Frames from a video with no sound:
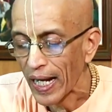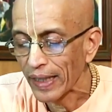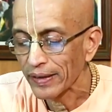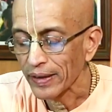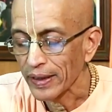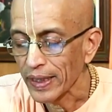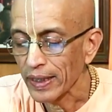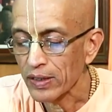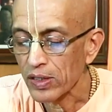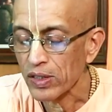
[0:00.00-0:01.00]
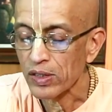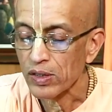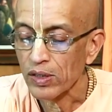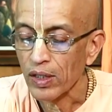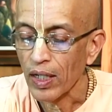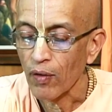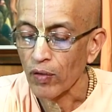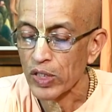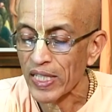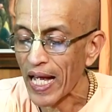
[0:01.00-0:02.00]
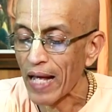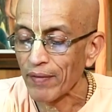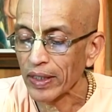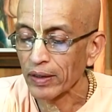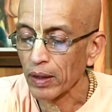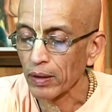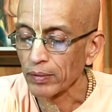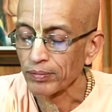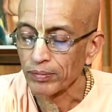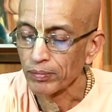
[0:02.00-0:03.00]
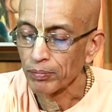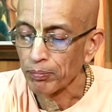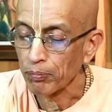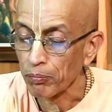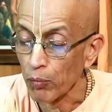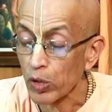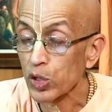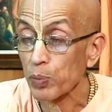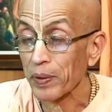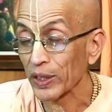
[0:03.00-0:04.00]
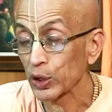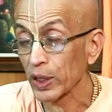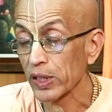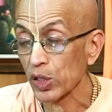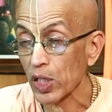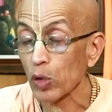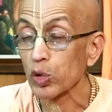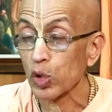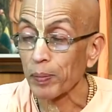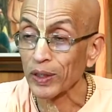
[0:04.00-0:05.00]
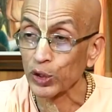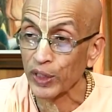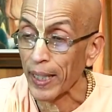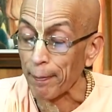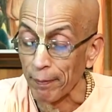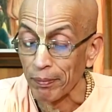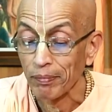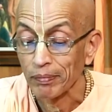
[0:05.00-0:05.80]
and he is, was having the most precious Kaustubha gem